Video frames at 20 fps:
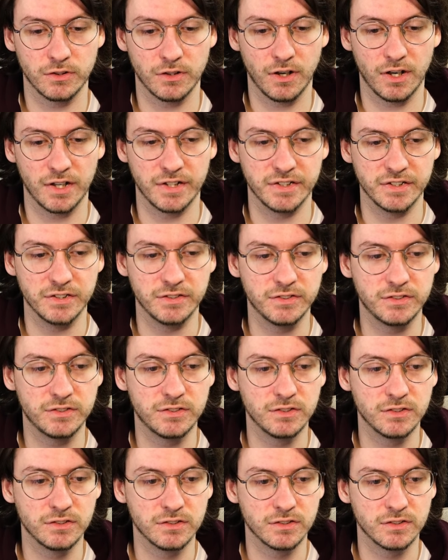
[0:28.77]
I
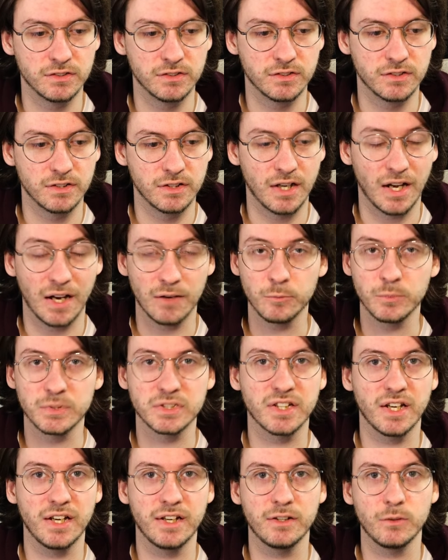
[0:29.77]
haven't
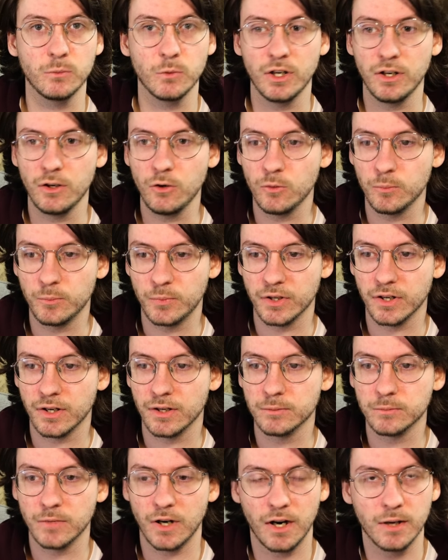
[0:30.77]
been taken well, but
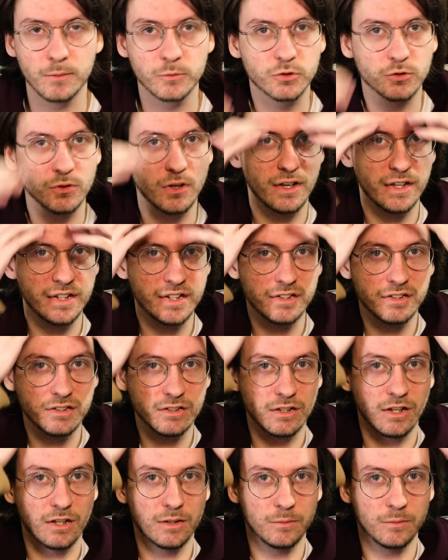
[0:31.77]
I'm trying